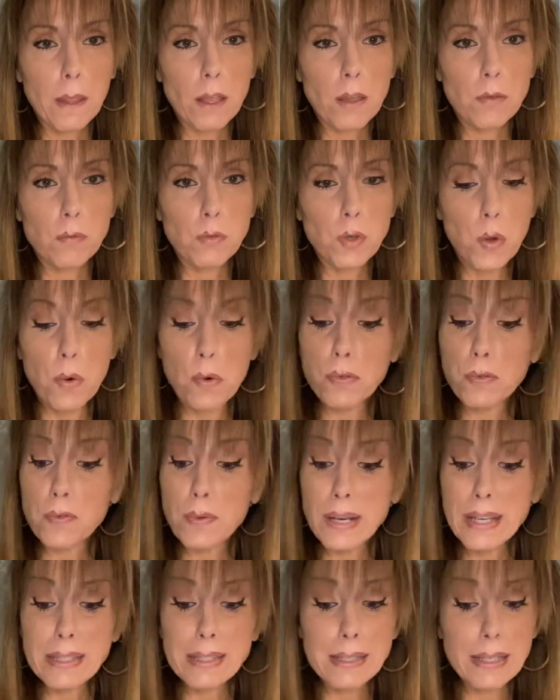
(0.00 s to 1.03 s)
You're
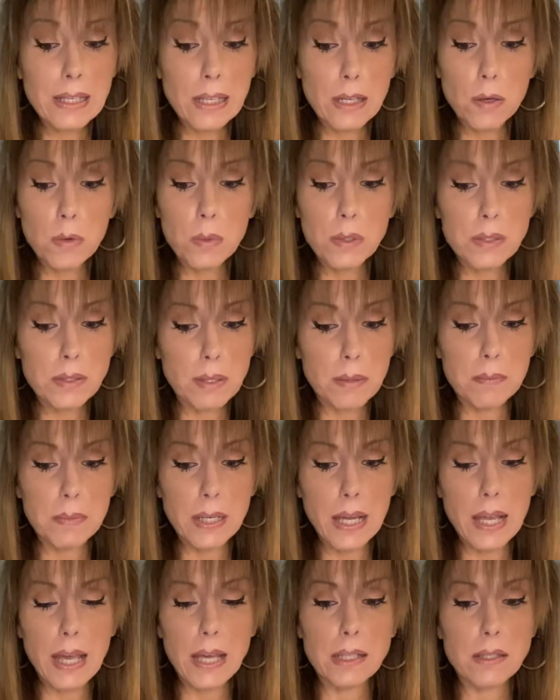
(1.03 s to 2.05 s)
afraid to hear what
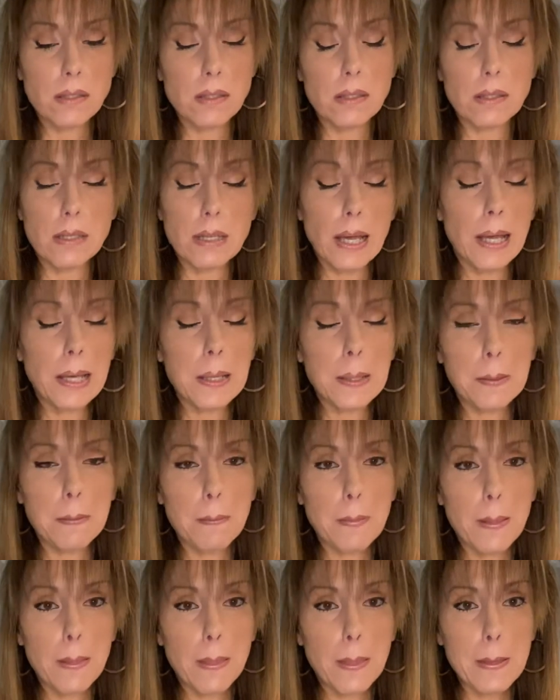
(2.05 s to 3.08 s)
somebody has to say
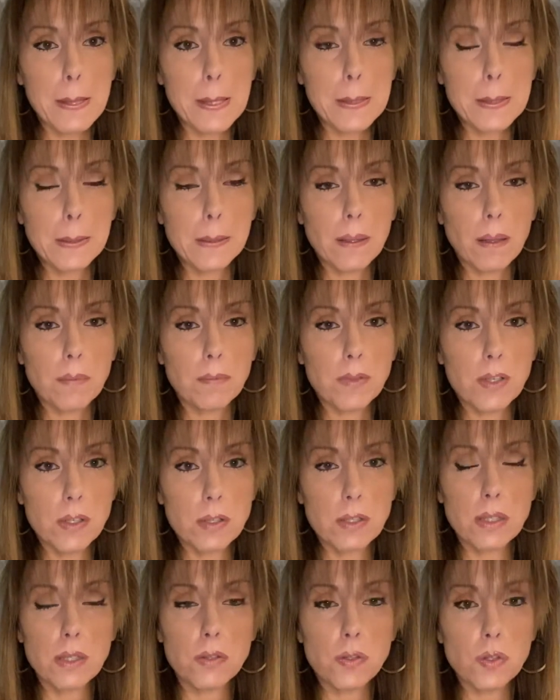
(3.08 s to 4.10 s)

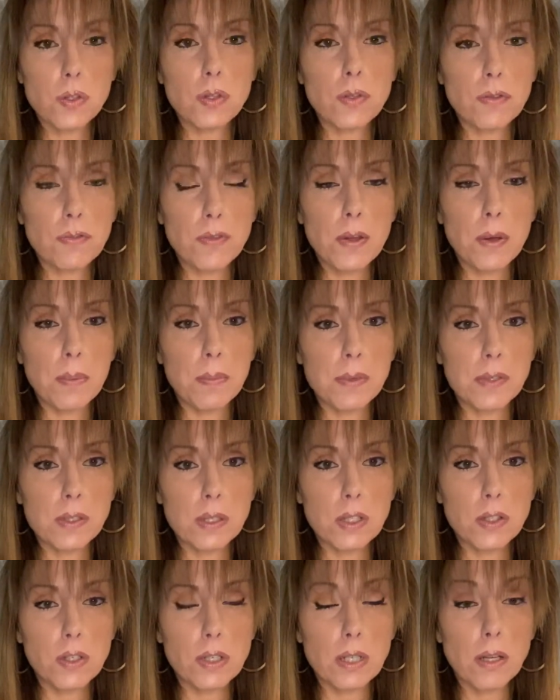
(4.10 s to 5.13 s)
because this is your fear
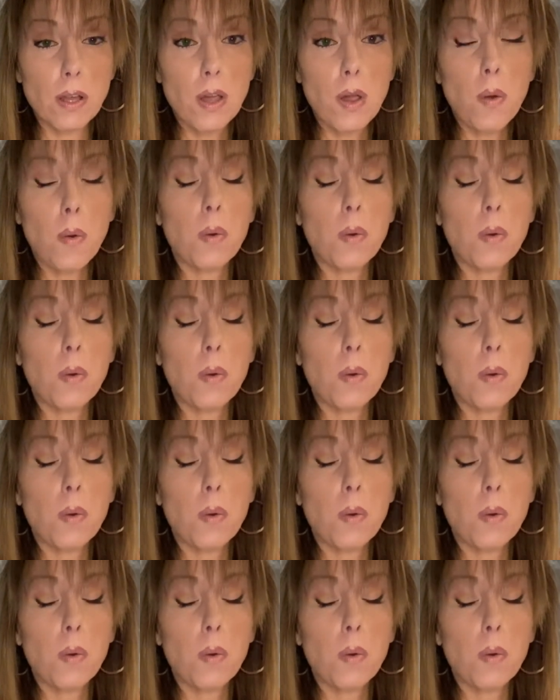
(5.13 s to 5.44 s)
position.